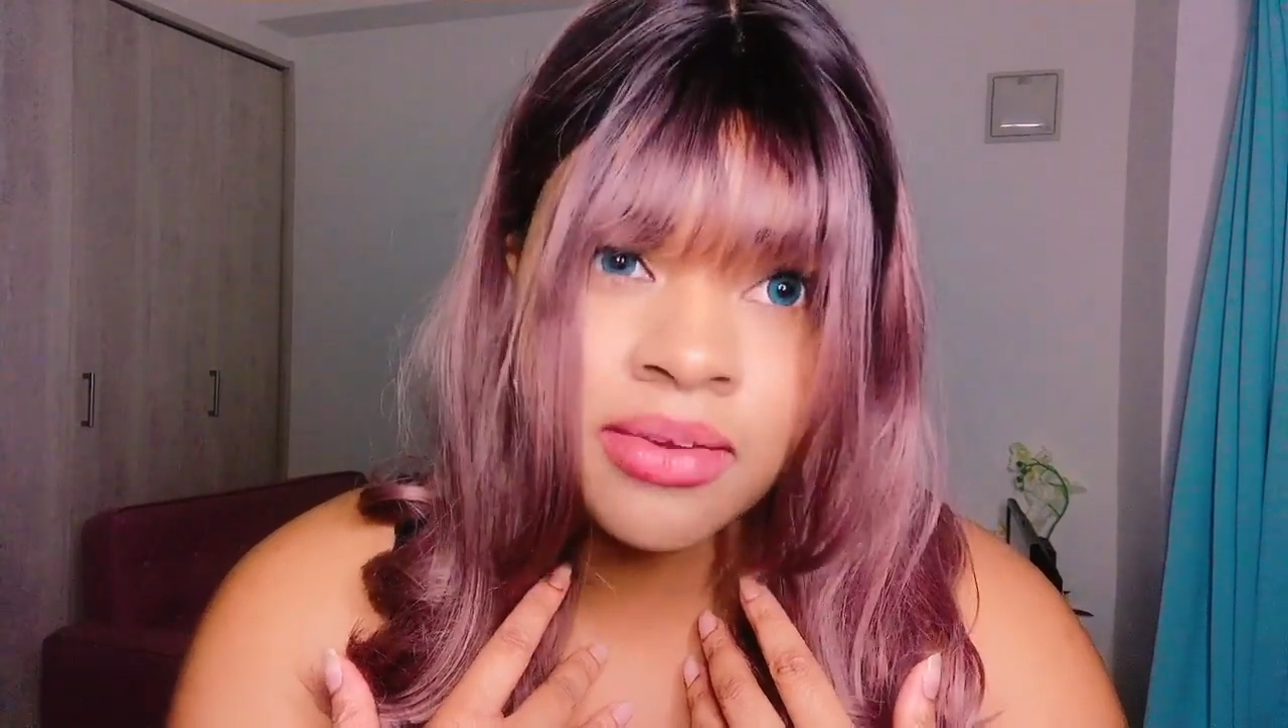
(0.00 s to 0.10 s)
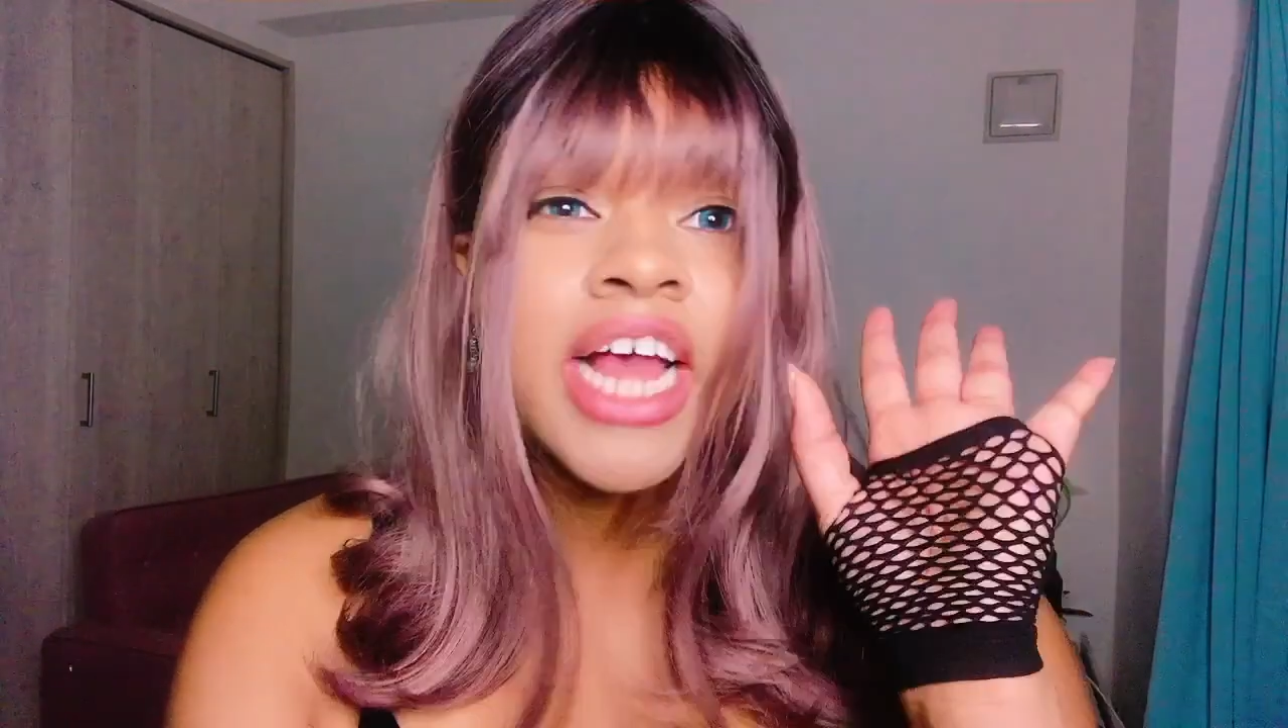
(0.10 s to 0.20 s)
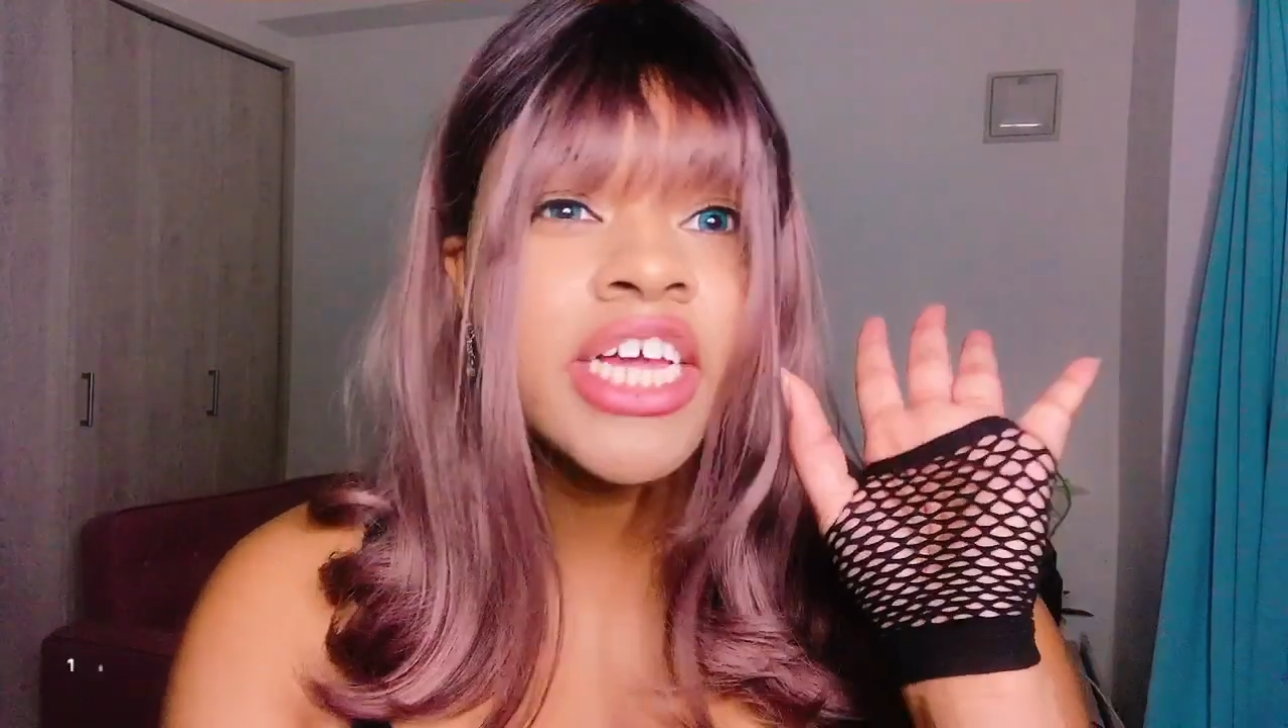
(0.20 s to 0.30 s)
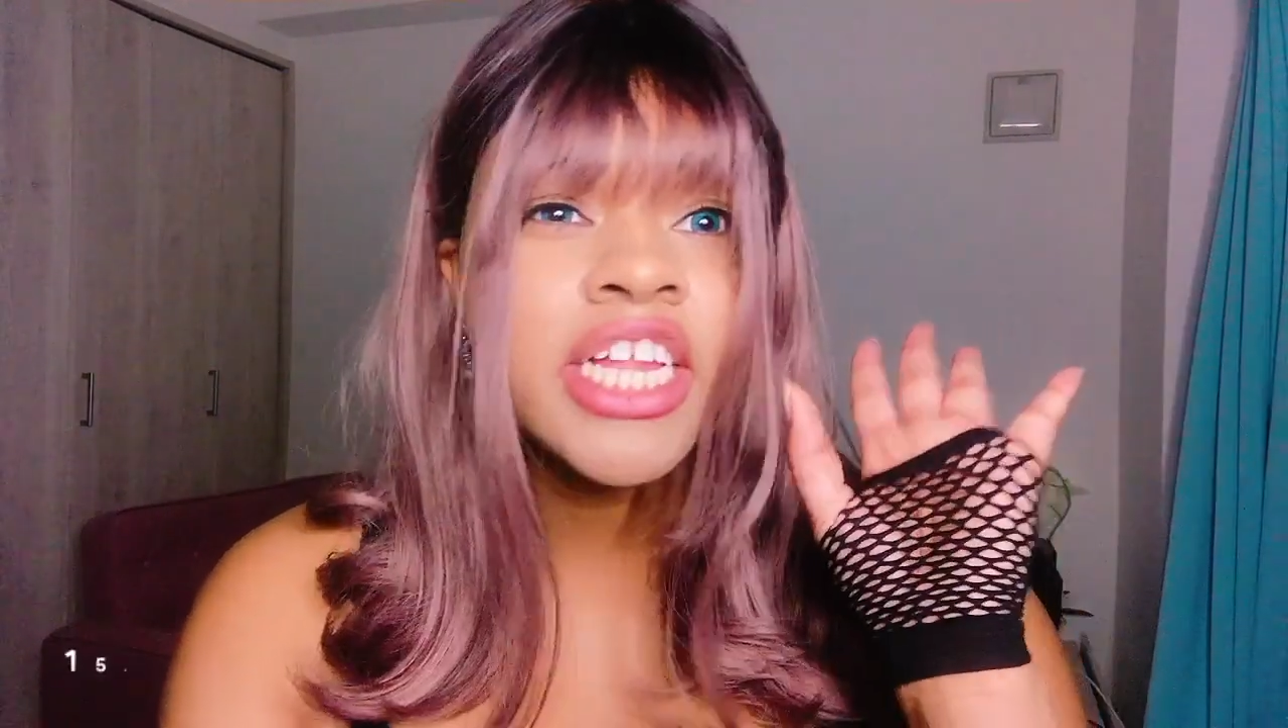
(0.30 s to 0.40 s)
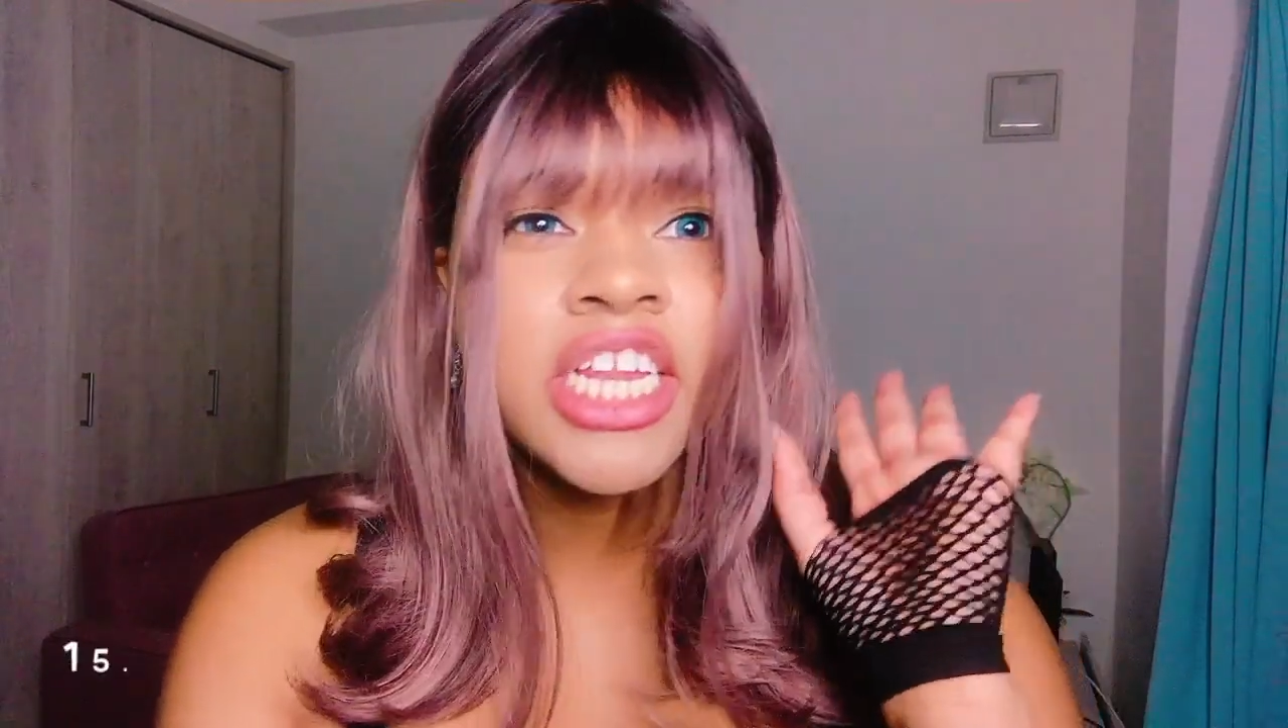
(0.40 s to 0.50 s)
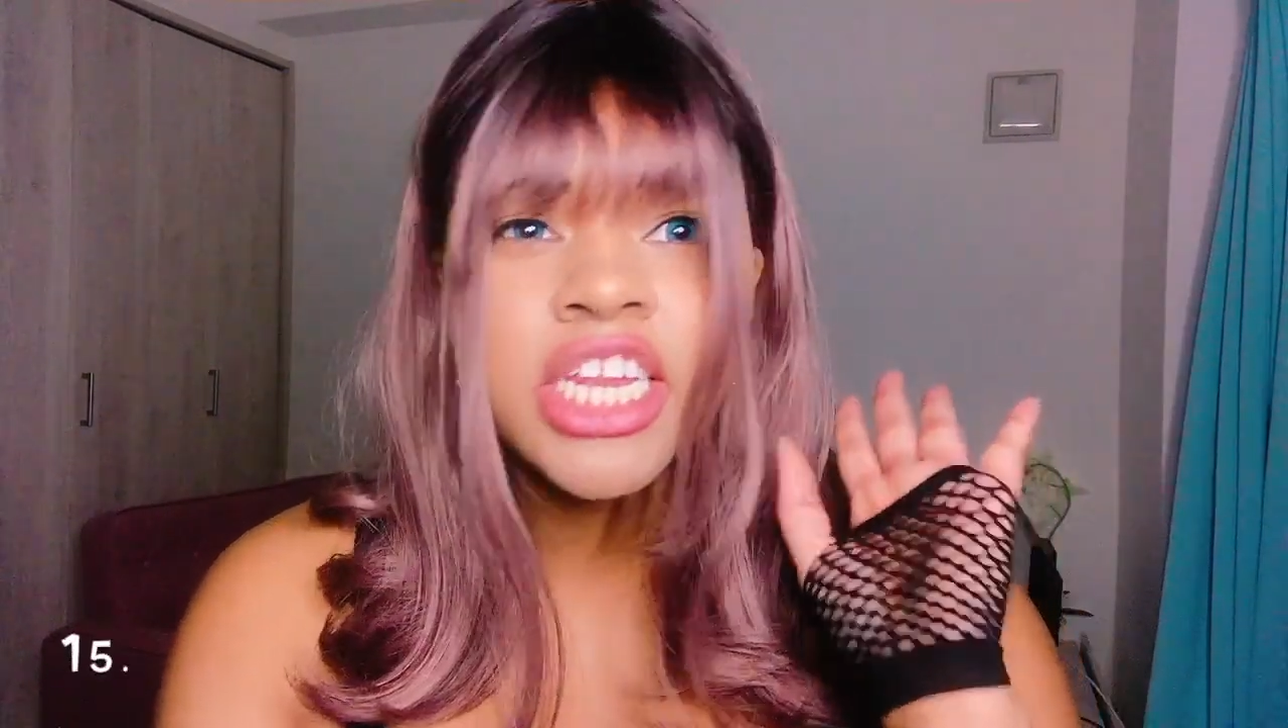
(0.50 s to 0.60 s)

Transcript: I could